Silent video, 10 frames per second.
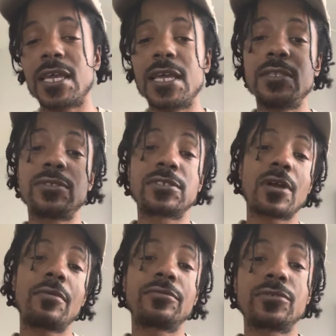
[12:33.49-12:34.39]
and new
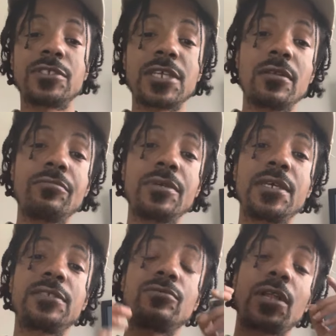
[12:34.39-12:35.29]
subscribers on the channel
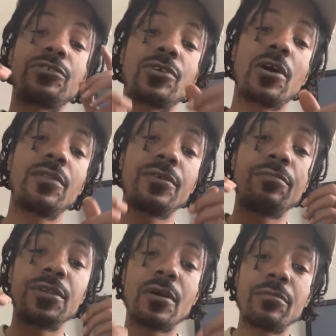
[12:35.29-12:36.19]
because without y'all, there'd
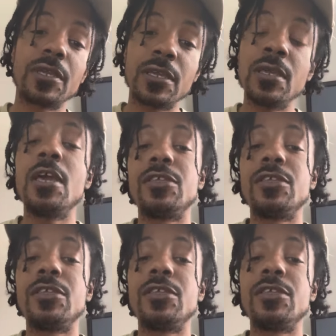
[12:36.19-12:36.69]
be no me.